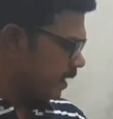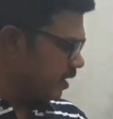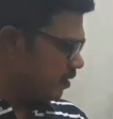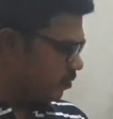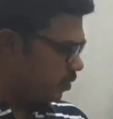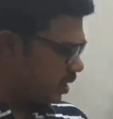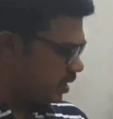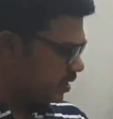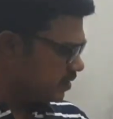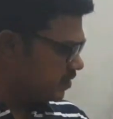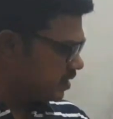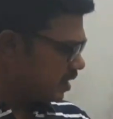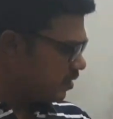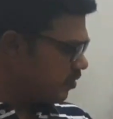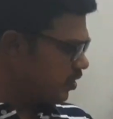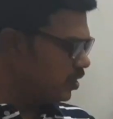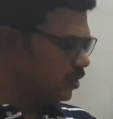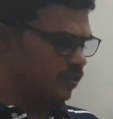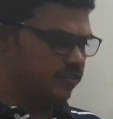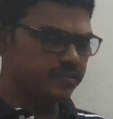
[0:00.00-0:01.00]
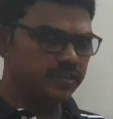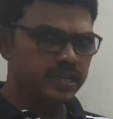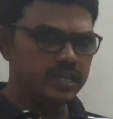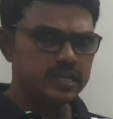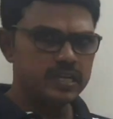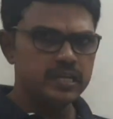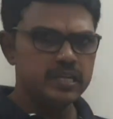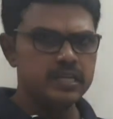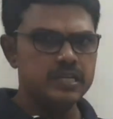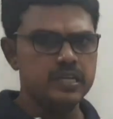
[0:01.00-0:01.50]
What is revenue receipt?
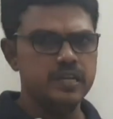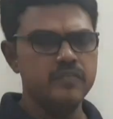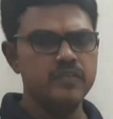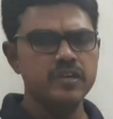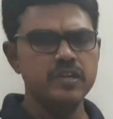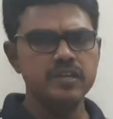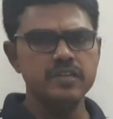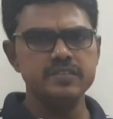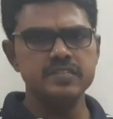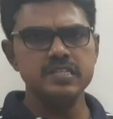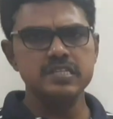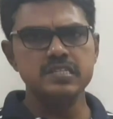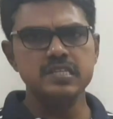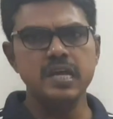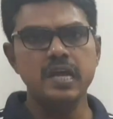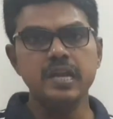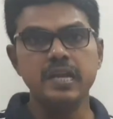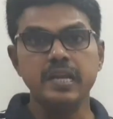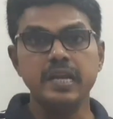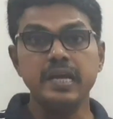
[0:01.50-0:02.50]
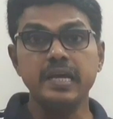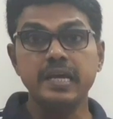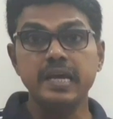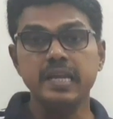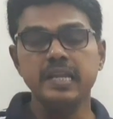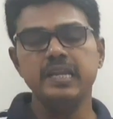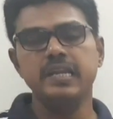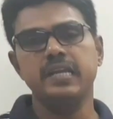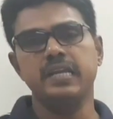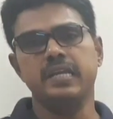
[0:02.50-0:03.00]
Revenue receipts are
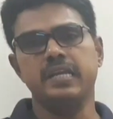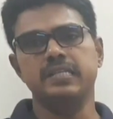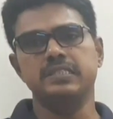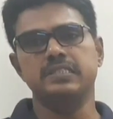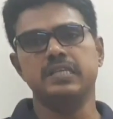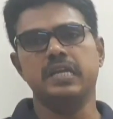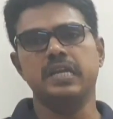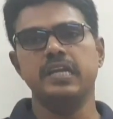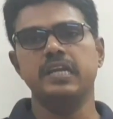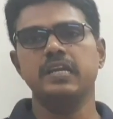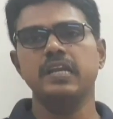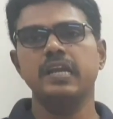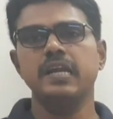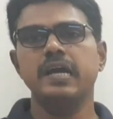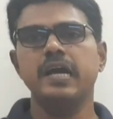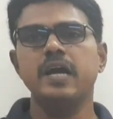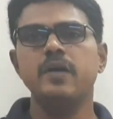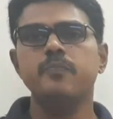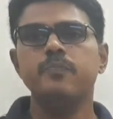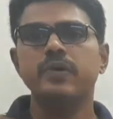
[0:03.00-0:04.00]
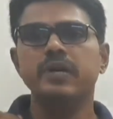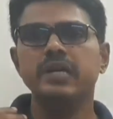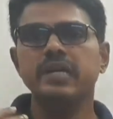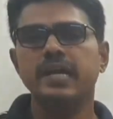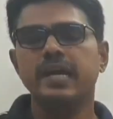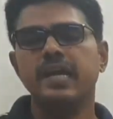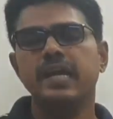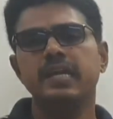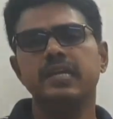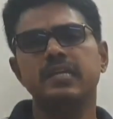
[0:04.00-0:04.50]
recurring in nature. It will happen
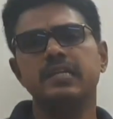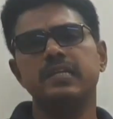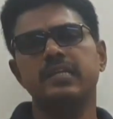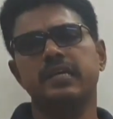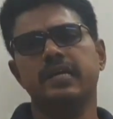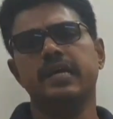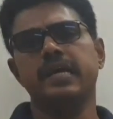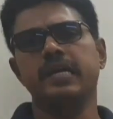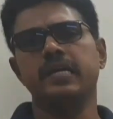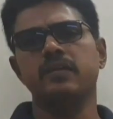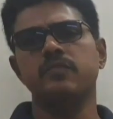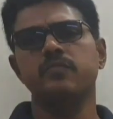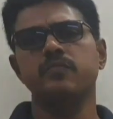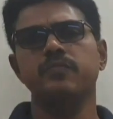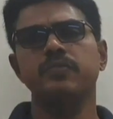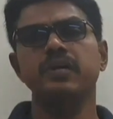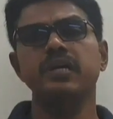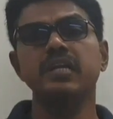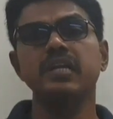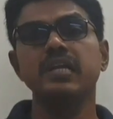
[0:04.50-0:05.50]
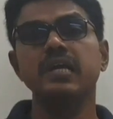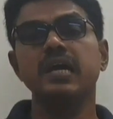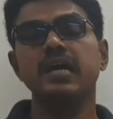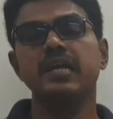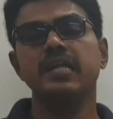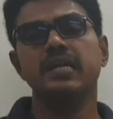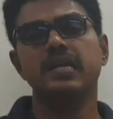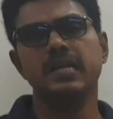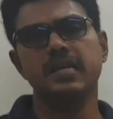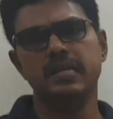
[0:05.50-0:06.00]
again and again,
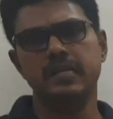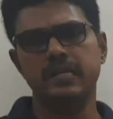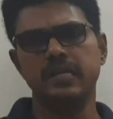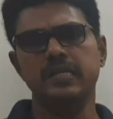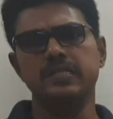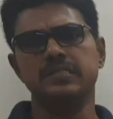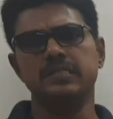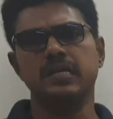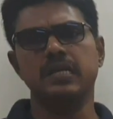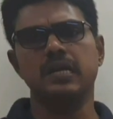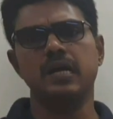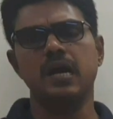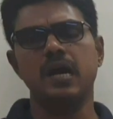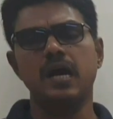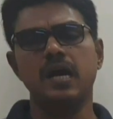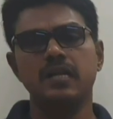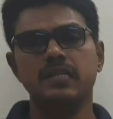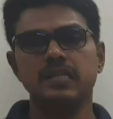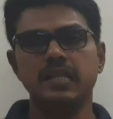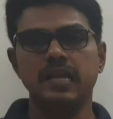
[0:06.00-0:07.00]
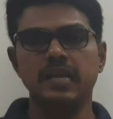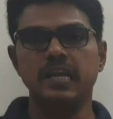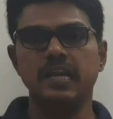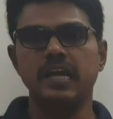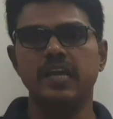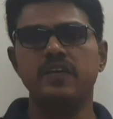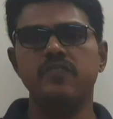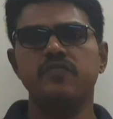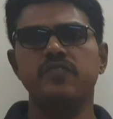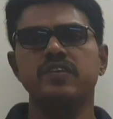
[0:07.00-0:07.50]
periodical in nature, or the
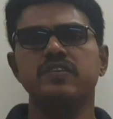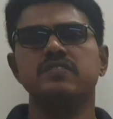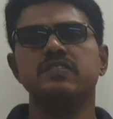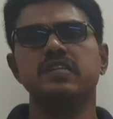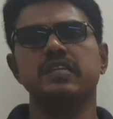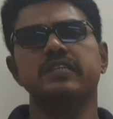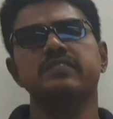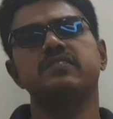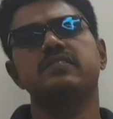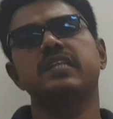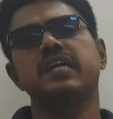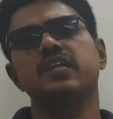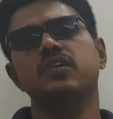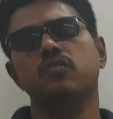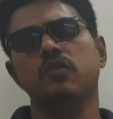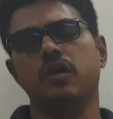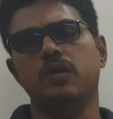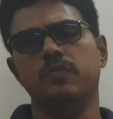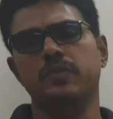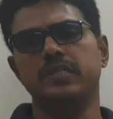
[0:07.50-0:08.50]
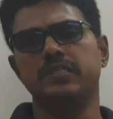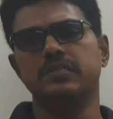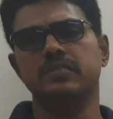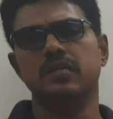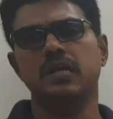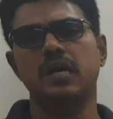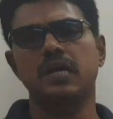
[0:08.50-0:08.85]
life is less than 12 months.